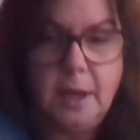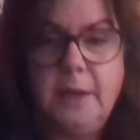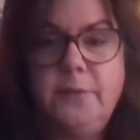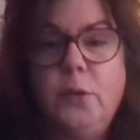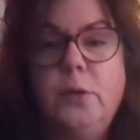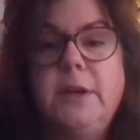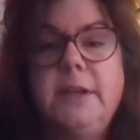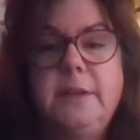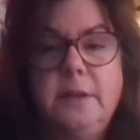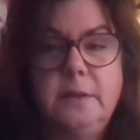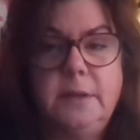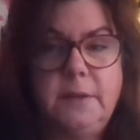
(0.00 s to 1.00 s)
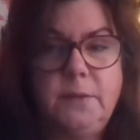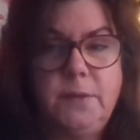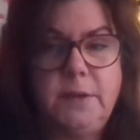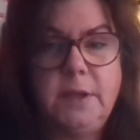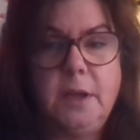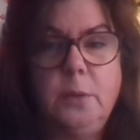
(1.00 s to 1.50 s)
I've already done this
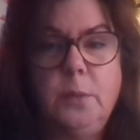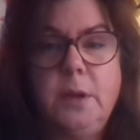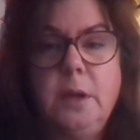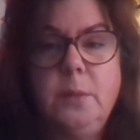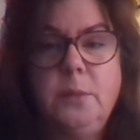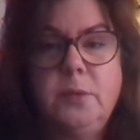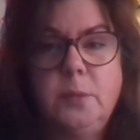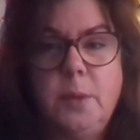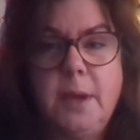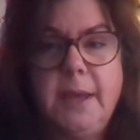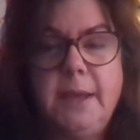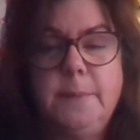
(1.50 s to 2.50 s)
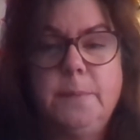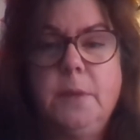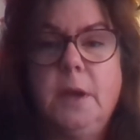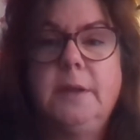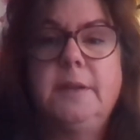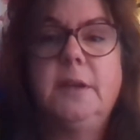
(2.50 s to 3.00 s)
video. When I was away,
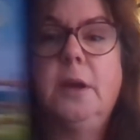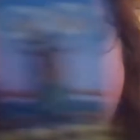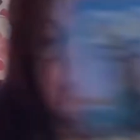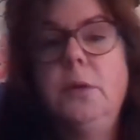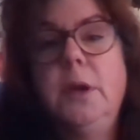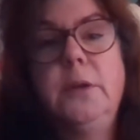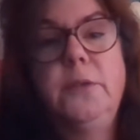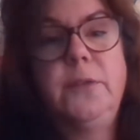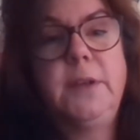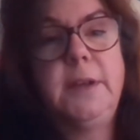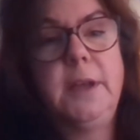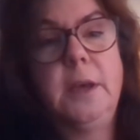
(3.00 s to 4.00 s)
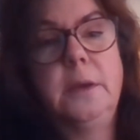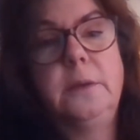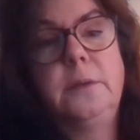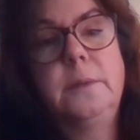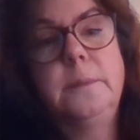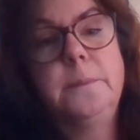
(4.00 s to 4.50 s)
I did a whole load of
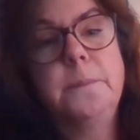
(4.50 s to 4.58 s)
videos,